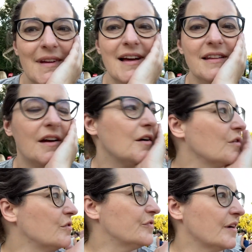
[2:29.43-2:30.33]

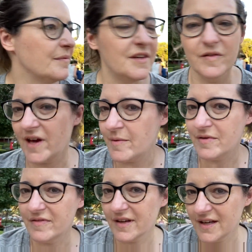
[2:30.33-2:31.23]
Hello from the UK
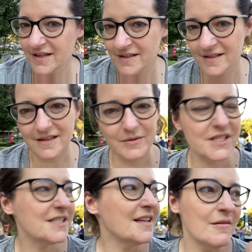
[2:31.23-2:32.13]
Pavilion, which
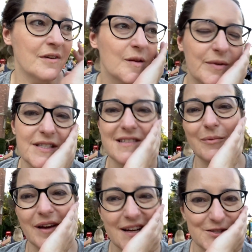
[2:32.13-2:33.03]
is not one of the places that
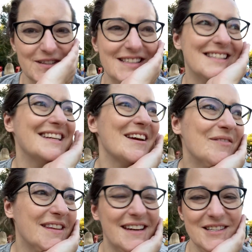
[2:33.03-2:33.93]
we got drinks today,
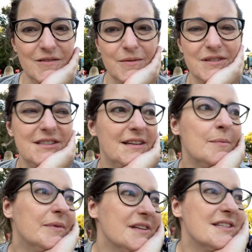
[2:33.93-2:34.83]
but that is where we're
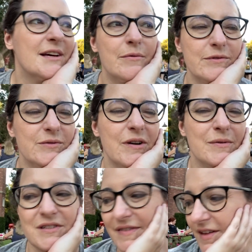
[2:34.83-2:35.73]
sitting because that was what
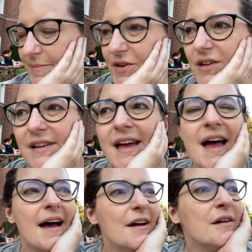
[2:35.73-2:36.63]
was available.
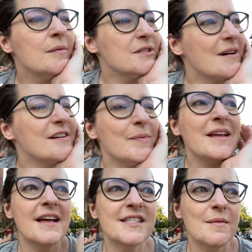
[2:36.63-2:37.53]
So after my
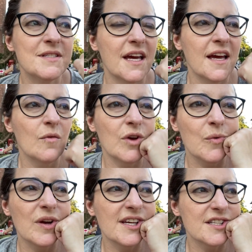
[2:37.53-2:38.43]
last update, we
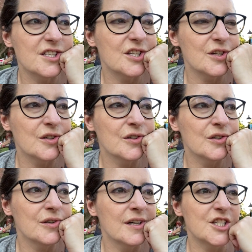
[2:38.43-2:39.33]
went
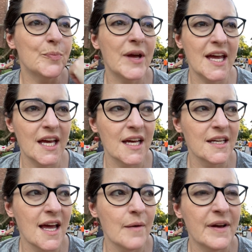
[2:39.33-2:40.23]
to
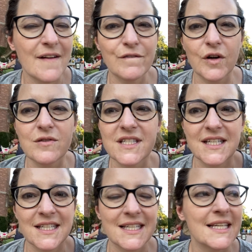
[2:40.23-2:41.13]
Japan and we got
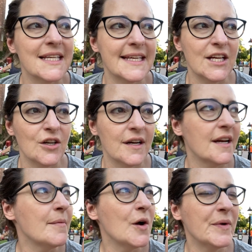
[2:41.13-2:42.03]
frozen Kirin.
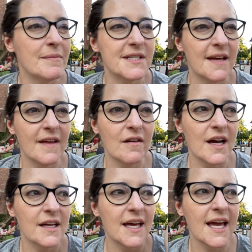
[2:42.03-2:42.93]
I'm hoping I'm saying that
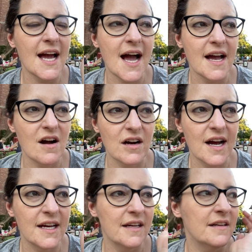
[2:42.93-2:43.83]
right,
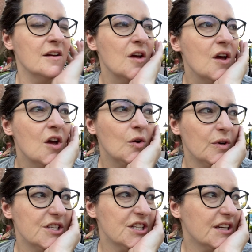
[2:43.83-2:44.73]
Kirin,
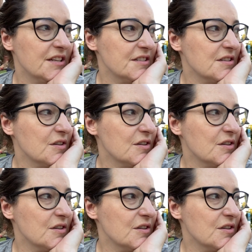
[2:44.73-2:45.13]
which is